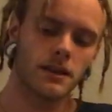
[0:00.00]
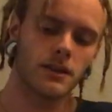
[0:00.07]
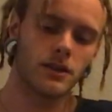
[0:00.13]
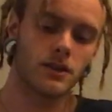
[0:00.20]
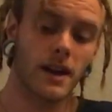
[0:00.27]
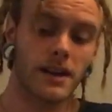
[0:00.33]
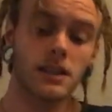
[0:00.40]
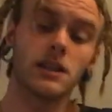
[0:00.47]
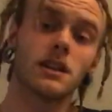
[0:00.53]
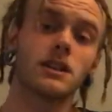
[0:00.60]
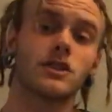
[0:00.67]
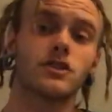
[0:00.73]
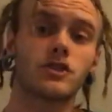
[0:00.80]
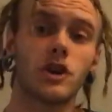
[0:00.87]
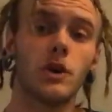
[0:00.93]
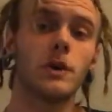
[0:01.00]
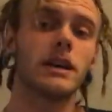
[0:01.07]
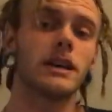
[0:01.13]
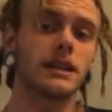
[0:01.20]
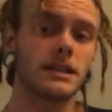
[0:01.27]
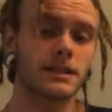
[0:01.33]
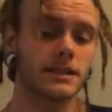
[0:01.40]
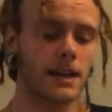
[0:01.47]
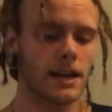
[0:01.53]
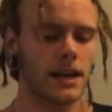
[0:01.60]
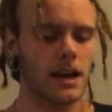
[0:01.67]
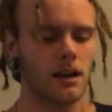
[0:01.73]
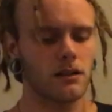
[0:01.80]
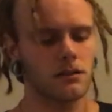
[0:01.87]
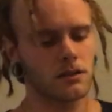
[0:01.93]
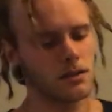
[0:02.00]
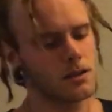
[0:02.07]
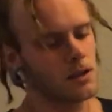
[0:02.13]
you're actually going to sew it inside out.